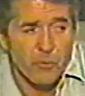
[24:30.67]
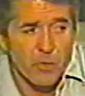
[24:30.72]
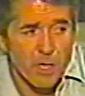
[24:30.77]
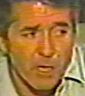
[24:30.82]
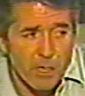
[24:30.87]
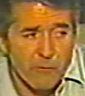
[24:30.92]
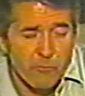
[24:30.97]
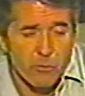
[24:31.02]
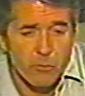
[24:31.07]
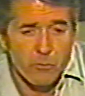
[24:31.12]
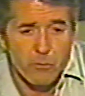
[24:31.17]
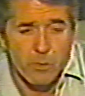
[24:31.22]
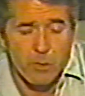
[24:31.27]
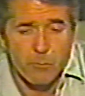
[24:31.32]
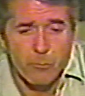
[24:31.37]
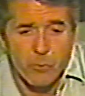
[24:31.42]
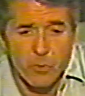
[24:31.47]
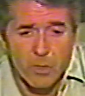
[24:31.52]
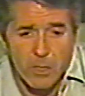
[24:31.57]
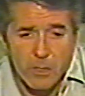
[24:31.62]
have a
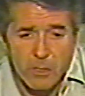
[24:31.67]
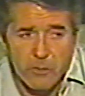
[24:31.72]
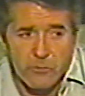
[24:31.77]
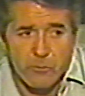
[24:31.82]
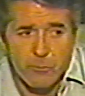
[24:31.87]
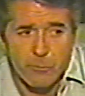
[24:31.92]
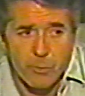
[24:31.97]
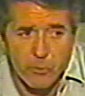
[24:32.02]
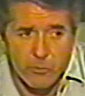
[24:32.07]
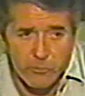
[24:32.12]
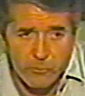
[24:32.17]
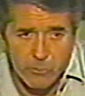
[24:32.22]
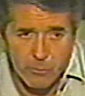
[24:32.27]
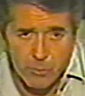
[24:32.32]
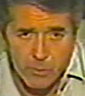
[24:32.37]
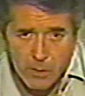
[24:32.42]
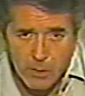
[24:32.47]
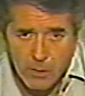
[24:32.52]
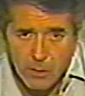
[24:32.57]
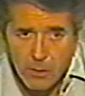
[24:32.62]
breed that's supposed to
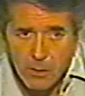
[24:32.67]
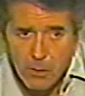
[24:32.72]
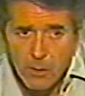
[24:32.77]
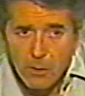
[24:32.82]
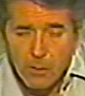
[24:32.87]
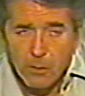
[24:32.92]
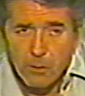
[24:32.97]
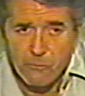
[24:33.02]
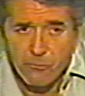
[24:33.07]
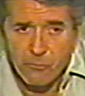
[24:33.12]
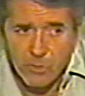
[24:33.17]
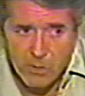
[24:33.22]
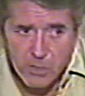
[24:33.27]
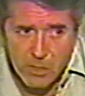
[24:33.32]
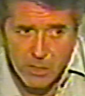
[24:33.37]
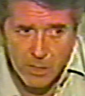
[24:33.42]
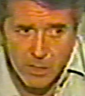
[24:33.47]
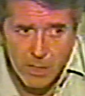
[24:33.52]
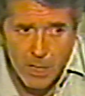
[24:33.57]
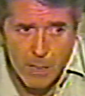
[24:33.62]
be a
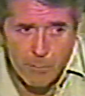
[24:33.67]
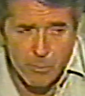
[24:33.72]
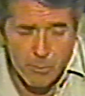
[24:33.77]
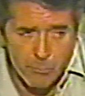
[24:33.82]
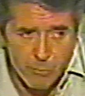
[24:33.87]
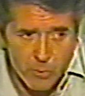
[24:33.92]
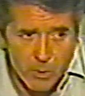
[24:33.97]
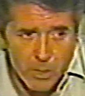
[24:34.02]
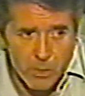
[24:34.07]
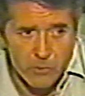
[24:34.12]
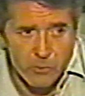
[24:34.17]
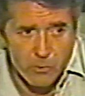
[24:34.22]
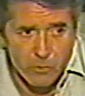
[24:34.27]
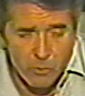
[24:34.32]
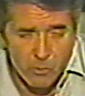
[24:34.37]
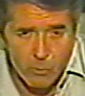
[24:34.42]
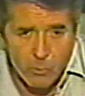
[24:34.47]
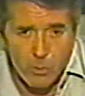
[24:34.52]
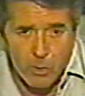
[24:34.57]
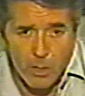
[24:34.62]
frisky, happy breed, you
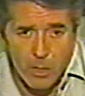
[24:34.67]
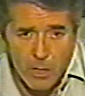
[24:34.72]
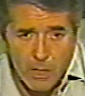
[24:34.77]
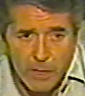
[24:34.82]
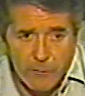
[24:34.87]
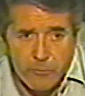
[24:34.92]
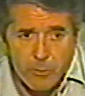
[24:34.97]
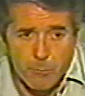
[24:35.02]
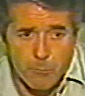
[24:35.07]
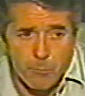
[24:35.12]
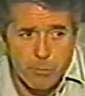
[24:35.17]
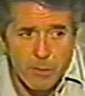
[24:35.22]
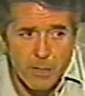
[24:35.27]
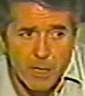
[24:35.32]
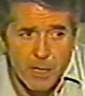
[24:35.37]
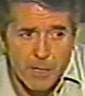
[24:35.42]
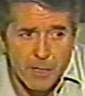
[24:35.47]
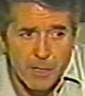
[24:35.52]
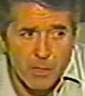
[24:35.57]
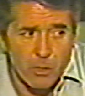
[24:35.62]
don't want to have them
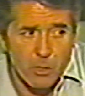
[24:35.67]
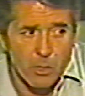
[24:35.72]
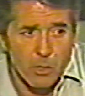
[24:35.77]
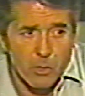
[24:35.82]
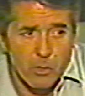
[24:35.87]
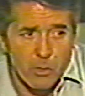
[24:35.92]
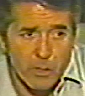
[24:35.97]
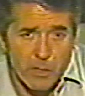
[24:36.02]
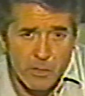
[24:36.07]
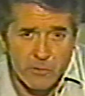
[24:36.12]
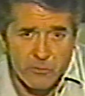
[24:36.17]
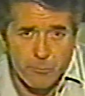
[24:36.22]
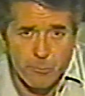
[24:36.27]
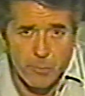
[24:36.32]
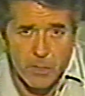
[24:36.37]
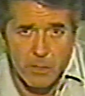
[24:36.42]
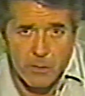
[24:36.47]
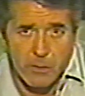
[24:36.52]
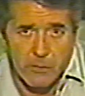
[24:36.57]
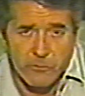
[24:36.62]
plodding along at a
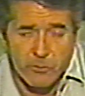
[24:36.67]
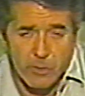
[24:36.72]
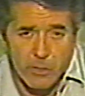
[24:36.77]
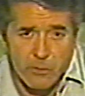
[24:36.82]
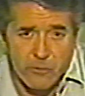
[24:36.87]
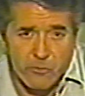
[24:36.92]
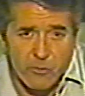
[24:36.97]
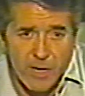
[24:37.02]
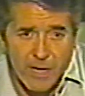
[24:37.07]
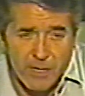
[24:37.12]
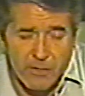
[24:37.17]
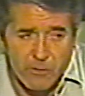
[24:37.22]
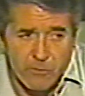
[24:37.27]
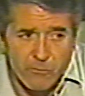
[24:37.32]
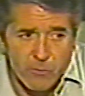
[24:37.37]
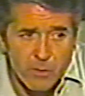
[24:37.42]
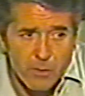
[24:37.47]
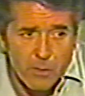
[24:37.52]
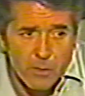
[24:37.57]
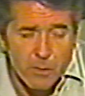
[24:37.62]
speed that's
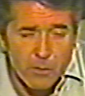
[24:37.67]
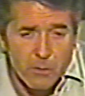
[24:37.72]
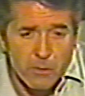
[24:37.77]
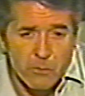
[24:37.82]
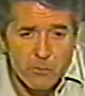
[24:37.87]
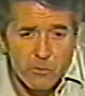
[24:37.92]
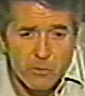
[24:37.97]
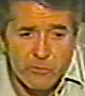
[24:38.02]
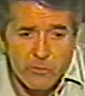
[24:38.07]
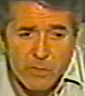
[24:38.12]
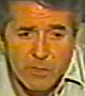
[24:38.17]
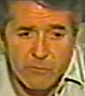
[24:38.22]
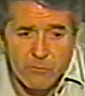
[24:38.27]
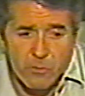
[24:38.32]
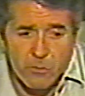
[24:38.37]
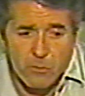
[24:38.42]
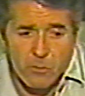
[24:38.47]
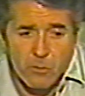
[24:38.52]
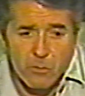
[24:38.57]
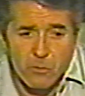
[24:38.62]
unattractive. You just have
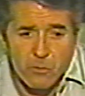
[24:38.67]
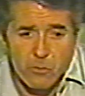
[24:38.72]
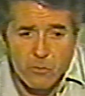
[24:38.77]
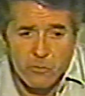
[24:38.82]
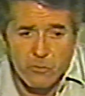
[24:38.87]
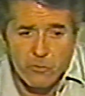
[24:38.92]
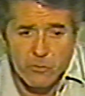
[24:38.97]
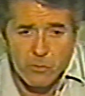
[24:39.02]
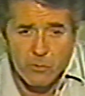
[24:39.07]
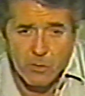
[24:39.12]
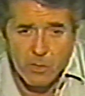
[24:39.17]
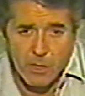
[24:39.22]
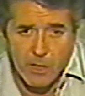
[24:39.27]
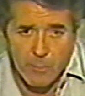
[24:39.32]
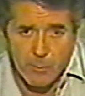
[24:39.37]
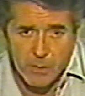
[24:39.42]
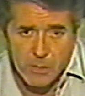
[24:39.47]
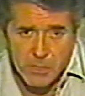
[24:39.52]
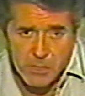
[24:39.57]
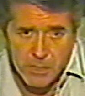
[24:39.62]
to use your
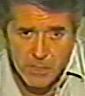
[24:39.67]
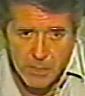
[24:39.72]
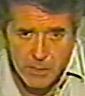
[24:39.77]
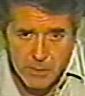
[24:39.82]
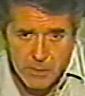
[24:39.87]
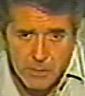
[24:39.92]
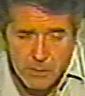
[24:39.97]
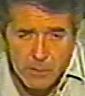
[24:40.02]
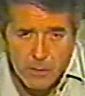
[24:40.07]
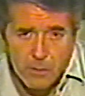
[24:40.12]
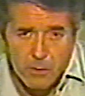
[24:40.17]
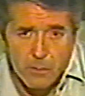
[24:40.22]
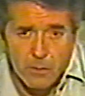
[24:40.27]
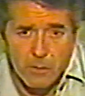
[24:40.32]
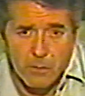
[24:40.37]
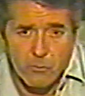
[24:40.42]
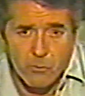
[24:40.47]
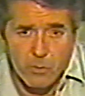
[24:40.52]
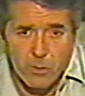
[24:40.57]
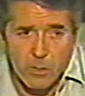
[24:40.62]
common sense
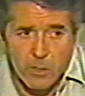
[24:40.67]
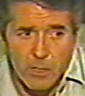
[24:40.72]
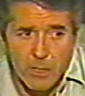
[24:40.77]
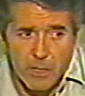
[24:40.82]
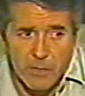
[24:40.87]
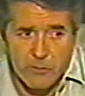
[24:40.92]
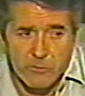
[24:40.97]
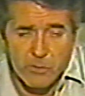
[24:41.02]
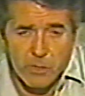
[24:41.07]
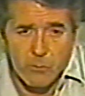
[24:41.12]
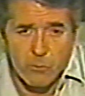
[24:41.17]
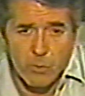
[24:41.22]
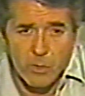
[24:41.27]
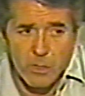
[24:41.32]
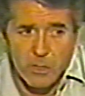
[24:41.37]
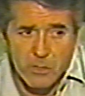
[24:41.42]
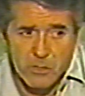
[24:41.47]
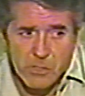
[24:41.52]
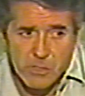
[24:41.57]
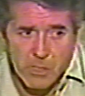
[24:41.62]
and realize that
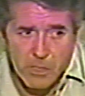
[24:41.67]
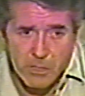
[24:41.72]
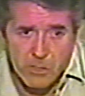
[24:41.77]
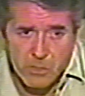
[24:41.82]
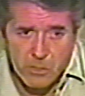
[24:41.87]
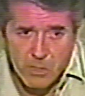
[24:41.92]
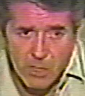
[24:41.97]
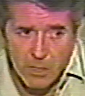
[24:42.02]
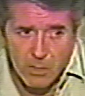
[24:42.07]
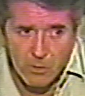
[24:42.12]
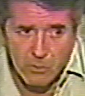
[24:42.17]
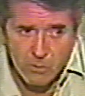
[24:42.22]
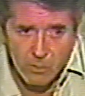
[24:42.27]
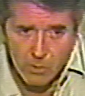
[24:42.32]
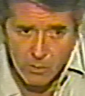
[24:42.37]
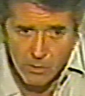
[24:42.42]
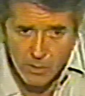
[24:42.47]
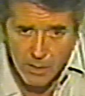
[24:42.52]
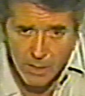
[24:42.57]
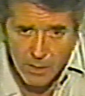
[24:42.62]
when he says take your
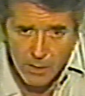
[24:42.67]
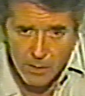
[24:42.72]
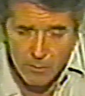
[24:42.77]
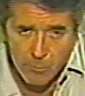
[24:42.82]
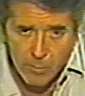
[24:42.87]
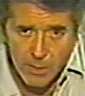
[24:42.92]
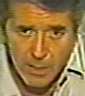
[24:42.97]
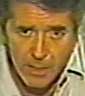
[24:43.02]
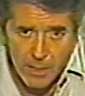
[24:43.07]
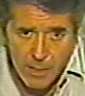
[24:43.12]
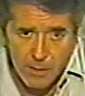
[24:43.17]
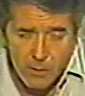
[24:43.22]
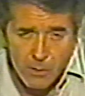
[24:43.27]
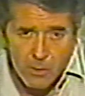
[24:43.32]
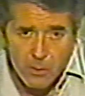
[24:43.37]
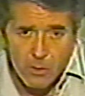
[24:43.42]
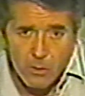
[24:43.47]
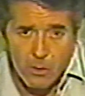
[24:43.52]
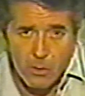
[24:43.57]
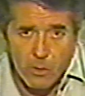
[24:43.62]
dog down and back,
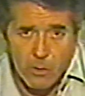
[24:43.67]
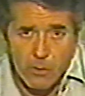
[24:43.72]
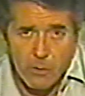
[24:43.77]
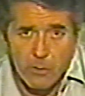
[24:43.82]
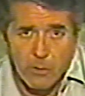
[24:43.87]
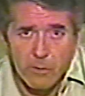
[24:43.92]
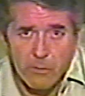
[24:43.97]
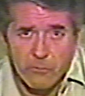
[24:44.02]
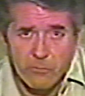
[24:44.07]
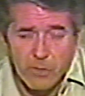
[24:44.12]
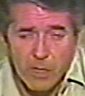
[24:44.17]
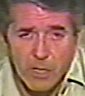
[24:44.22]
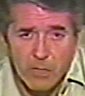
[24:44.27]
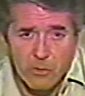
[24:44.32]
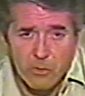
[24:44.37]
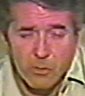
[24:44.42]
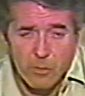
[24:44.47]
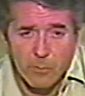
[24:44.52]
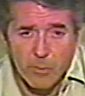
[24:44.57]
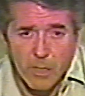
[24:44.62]
or he's
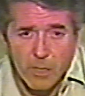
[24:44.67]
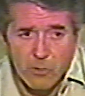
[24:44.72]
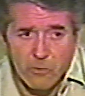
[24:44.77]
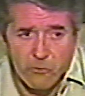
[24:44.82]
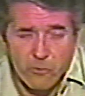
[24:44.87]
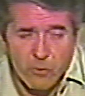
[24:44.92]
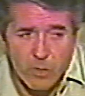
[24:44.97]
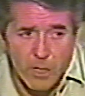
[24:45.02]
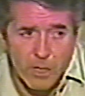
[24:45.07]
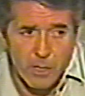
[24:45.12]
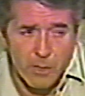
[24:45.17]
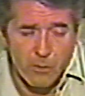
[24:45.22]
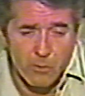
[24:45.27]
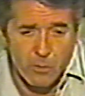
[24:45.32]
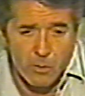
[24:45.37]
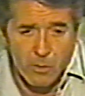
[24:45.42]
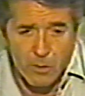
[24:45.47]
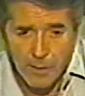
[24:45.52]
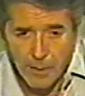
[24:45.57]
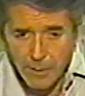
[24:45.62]
asking you to make a triangle
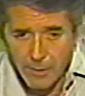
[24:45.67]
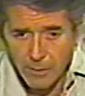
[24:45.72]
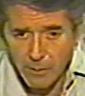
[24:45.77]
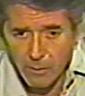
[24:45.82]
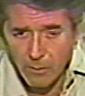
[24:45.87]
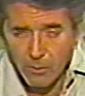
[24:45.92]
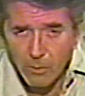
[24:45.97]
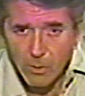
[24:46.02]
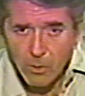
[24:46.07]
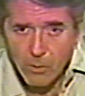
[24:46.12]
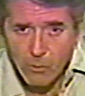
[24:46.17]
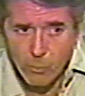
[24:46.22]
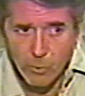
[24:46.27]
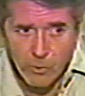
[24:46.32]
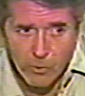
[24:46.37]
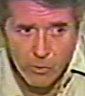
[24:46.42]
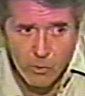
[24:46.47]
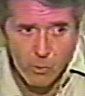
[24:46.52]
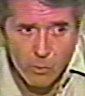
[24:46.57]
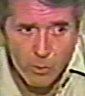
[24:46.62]
or an L,
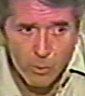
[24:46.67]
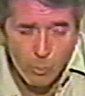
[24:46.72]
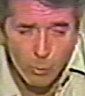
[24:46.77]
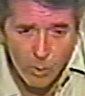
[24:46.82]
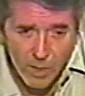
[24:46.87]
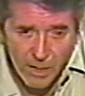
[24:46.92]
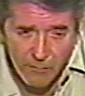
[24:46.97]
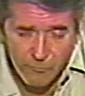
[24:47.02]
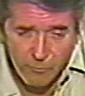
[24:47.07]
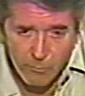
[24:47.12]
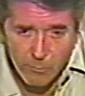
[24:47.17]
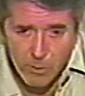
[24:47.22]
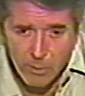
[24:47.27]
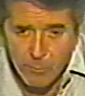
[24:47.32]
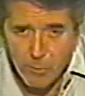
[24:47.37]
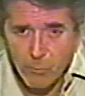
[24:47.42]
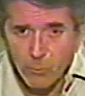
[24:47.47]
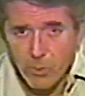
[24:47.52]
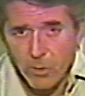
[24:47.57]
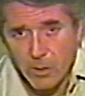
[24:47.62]
when you're going away from
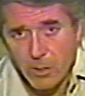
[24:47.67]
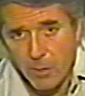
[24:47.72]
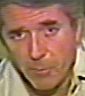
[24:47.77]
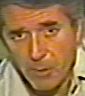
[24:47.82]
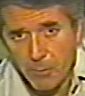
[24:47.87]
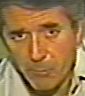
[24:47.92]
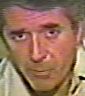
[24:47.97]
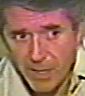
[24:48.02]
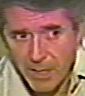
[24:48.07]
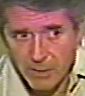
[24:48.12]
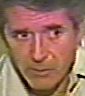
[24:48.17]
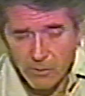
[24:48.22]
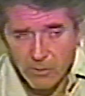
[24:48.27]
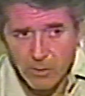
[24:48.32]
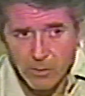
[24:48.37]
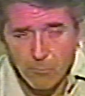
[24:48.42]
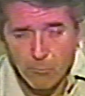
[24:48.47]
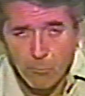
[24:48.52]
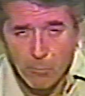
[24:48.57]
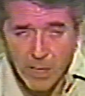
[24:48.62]
him and when you're coming back to
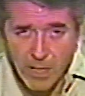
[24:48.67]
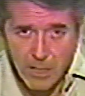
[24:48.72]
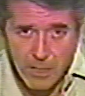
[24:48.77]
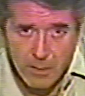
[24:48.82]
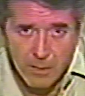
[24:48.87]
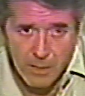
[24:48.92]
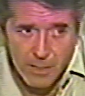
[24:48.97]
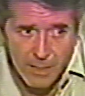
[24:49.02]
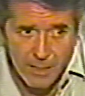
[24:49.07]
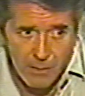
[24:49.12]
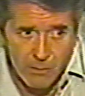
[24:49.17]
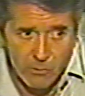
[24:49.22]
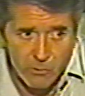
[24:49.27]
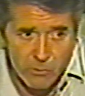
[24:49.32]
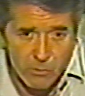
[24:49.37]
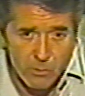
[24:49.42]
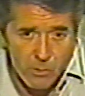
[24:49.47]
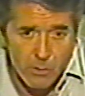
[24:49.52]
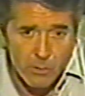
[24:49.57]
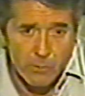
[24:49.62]
him, make it
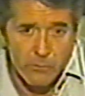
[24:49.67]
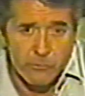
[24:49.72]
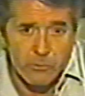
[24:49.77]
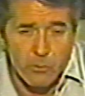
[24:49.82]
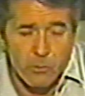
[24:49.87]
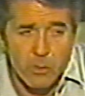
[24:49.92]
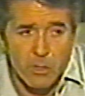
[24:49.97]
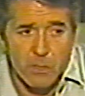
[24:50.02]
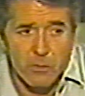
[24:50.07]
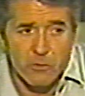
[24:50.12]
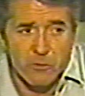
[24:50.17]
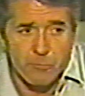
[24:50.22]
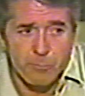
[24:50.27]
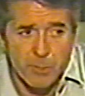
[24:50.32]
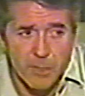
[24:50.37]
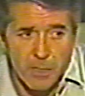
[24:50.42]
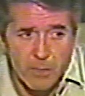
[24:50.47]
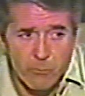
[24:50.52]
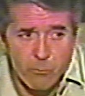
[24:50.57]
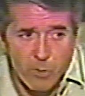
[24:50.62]
count. So get the
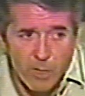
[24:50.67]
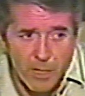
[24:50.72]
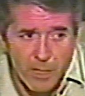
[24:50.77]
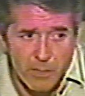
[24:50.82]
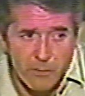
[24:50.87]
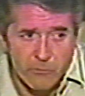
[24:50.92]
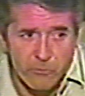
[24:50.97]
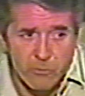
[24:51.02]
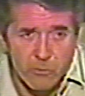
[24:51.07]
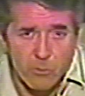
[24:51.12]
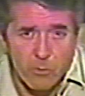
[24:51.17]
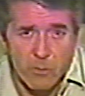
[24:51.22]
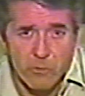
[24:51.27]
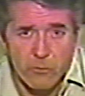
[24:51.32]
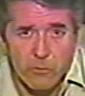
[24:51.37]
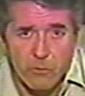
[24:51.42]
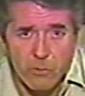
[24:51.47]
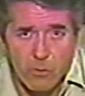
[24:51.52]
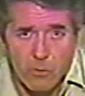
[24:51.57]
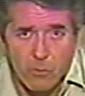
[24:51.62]
speed right so
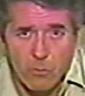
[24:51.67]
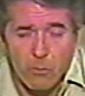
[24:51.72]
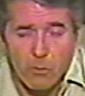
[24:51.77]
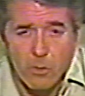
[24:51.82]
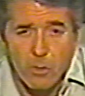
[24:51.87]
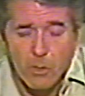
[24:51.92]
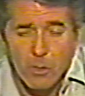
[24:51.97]
that you don't